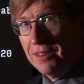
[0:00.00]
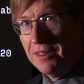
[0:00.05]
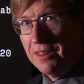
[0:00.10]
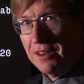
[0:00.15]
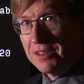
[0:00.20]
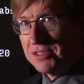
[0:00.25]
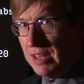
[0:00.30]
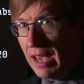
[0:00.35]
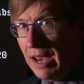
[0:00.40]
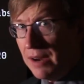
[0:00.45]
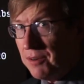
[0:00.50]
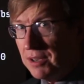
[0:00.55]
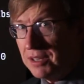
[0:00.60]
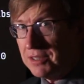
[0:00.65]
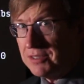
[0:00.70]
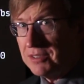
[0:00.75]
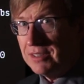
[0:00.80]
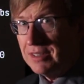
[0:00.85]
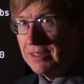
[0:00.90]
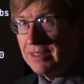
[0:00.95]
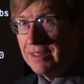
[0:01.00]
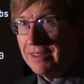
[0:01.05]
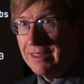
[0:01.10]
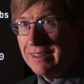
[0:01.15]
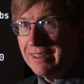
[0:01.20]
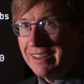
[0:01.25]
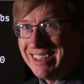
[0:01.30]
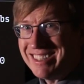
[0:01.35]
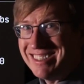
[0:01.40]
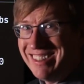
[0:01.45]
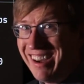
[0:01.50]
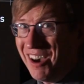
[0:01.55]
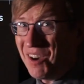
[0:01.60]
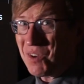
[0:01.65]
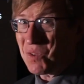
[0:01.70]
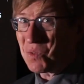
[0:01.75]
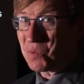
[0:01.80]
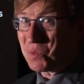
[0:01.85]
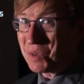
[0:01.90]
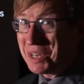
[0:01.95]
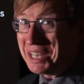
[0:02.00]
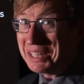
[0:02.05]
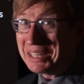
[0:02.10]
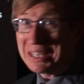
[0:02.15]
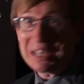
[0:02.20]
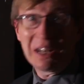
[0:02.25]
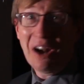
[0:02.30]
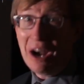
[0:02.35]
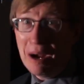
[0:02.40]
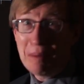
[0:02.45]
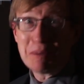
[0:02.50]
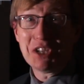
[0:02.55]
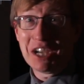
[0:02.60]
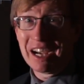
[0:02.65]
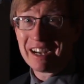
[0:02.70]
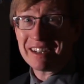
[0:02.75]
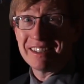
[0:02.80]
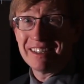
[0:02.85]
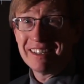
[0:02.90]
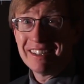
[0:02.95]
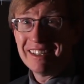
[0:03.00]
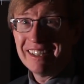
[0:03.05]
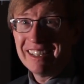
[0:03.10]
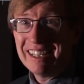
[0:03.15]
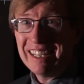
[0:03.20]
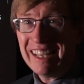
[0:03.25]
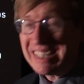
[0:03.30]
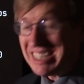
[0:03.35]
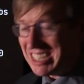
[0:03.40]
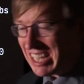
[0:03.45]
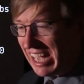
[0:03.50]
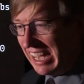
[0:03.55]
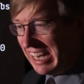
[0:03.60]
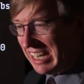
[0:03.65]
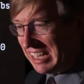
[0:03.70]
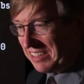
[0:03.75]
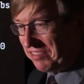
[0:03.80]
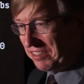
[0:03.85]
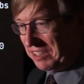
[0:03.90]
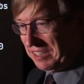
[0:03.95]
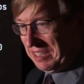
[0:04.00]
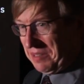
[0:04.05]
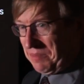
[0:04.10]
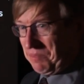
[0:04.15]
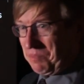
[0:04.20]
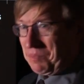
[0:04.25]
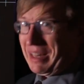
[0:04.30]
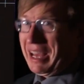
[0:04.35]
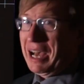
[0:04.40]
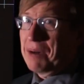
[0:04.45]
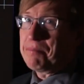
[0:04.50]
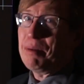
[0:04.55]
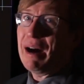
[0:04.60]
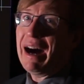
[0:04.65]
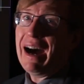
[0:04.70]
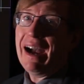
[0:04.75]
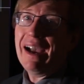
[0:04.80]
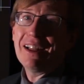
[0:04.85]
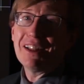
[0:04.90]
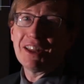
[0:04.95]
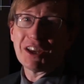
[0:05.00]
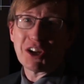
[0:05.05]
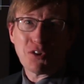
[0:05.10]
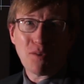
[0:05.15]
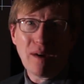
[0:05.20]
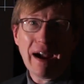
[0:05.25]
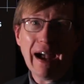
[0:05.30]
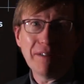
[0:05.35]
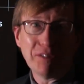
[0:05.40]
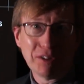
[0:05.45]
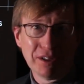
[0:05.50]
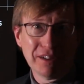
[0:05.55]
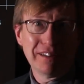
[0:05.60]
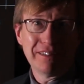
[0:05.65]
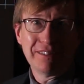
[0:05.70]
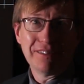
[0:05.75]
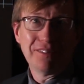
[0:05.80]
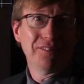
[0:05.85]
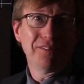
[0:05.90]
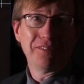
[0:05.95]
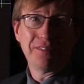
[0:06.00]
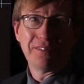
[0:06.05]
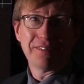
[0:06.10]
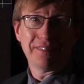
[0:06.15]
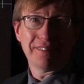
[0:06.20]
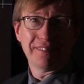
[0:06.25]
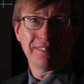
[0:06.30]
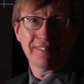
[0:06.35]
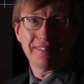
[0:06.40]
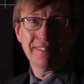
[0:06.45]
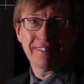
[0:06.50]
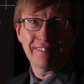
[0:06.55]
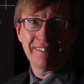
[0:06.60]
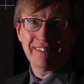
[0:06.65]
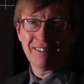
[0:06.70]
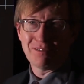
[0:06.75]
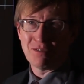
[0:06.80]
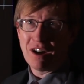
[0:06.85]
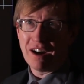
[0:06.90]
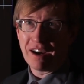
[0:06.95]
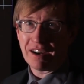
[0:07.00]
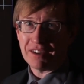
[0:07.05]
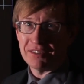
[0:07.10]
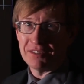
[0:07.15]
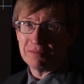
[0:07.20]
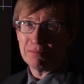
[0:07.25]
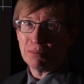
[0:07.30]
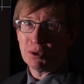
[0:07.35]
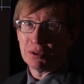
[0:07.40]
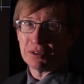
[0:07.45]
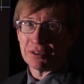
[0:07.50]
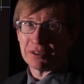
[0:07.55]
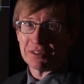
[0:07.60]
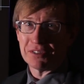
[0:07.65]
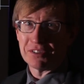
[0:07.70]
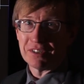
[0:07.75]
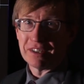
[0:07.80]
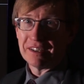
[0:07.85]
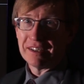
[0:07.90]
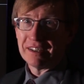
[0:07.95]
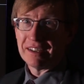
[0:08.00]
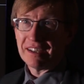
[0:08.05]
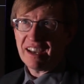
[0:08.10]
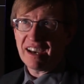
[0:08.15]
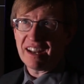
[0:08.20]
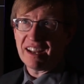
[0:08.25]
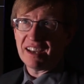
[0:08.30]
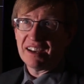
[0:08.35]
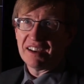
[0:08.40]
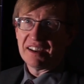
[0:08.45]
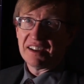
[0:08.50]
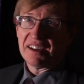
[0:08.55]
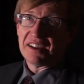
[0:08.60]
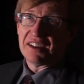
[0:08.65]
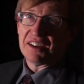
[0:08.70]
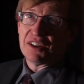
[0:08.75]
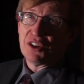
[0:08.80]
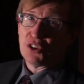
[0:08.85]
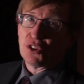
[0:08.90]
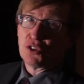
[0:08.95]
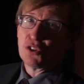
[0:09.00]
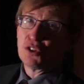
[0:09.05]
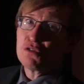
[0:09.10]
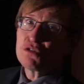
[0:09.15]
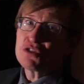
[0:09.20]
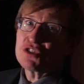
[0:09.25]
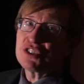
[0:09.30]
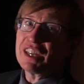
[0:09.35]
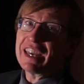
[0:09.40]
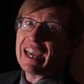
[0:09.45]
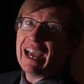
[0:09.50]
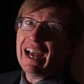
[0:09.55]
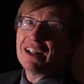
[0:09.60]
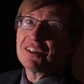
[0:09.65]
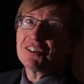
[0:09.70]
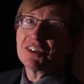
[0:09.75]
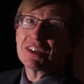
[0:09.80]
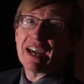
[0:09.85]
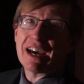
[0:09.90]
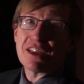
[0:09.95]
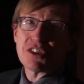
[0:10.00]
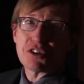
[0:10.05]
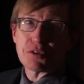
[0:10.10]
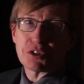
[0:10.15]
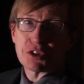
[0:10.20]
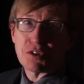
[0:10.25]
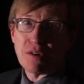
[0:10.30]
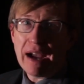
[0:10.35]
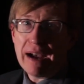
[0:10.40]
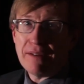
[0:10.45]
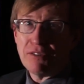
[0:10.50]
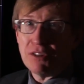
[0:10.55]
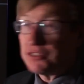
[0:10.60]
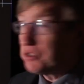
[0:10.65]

OSIRIS is not really an object. It's kind of a pile of gravel and rocks and boulders, kind of loosely held together with gravel.